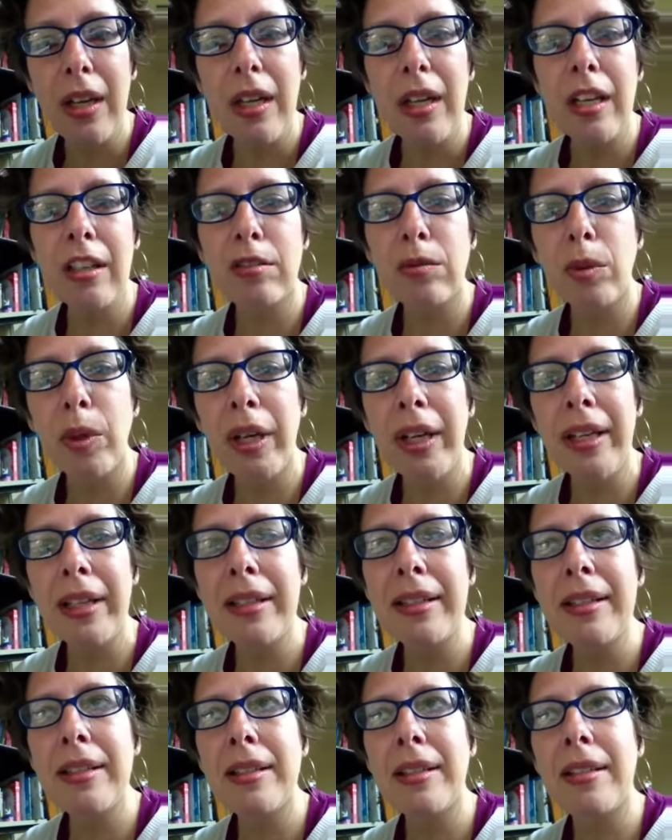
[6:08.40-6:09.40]
in
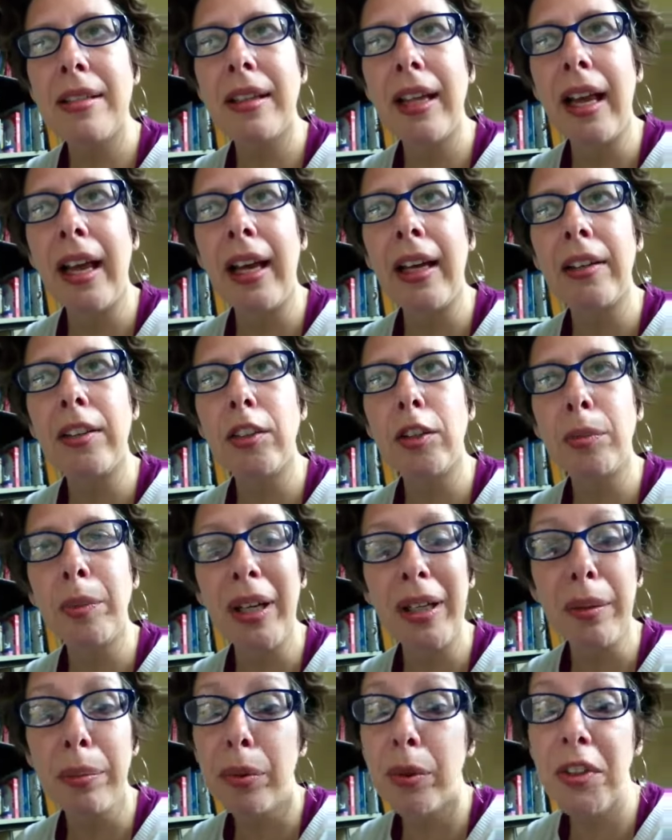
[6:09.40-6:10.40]
ways that you
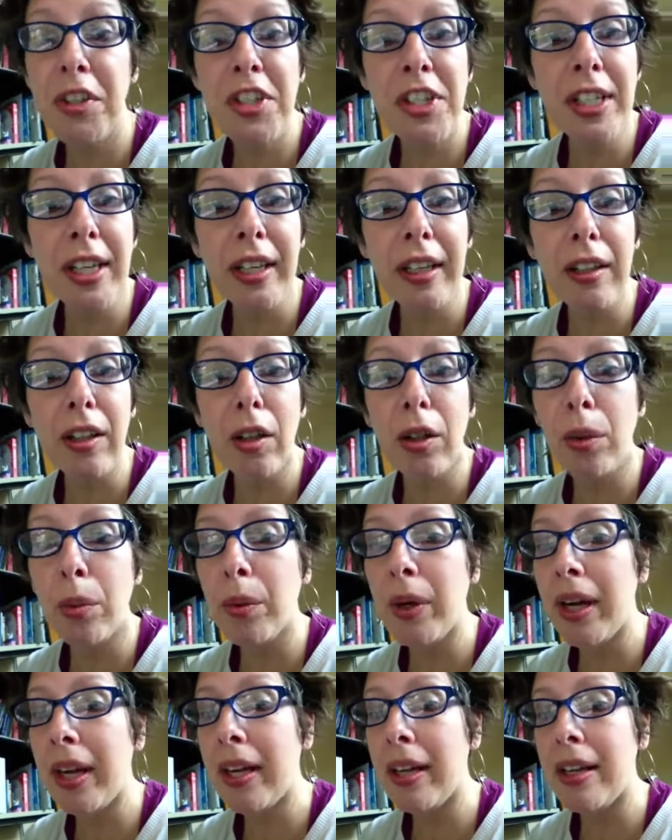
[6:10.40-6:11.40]
might appreciate or
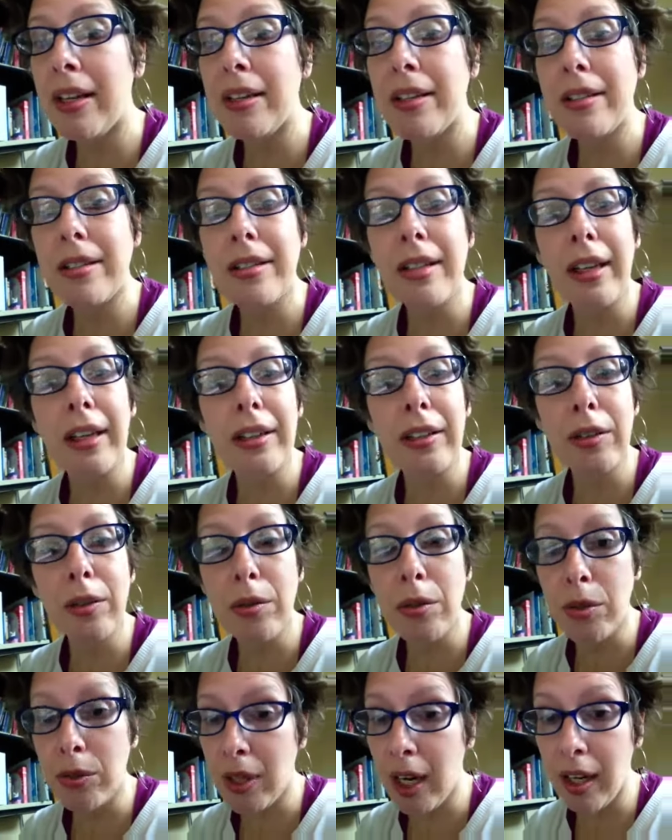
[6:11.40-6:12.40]
ways that you
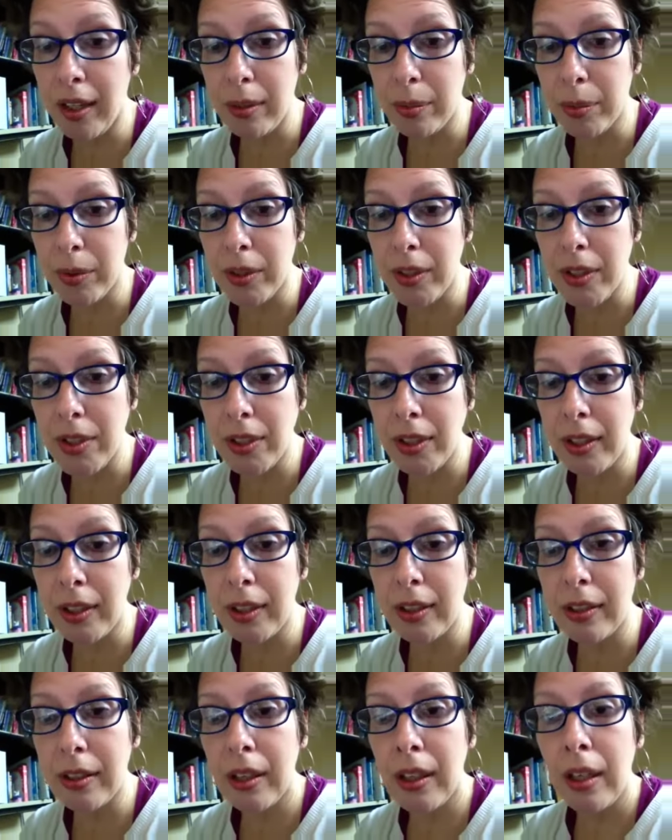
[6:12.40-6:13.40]
do not
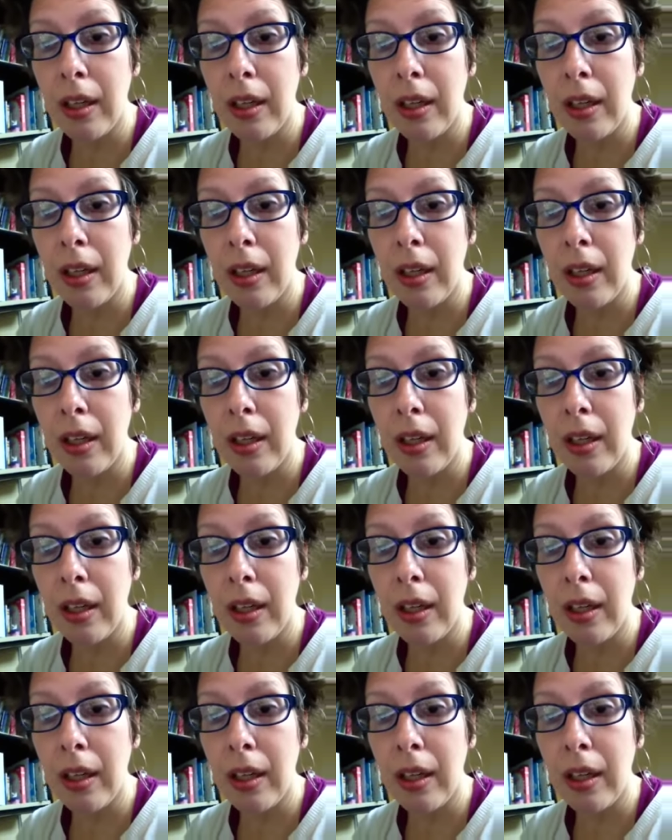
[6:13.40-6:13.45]
appreciate.